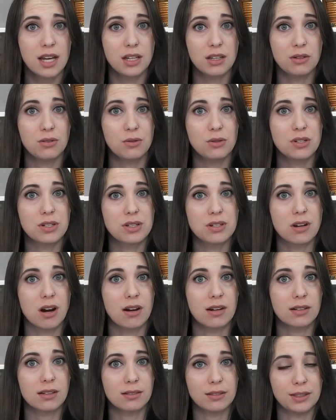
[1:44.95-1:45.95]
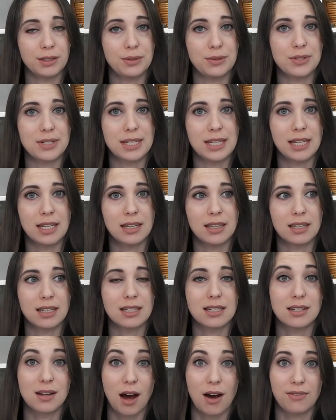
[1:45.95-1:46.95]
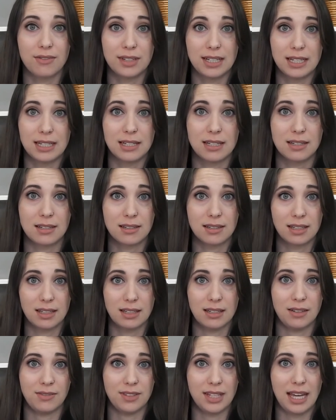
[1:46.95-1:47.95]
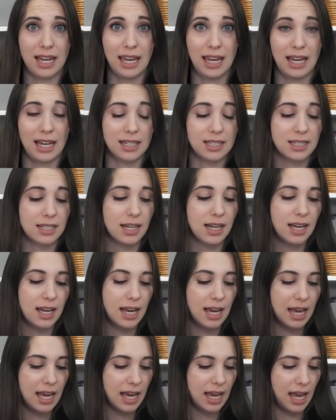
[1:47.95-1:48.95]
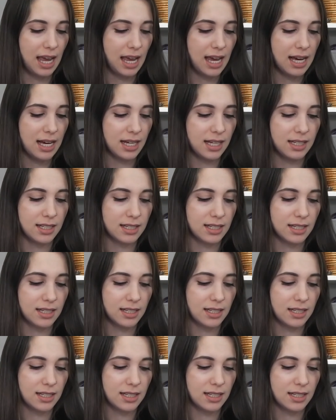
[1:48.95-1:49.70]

you start losing the softness of the hand. And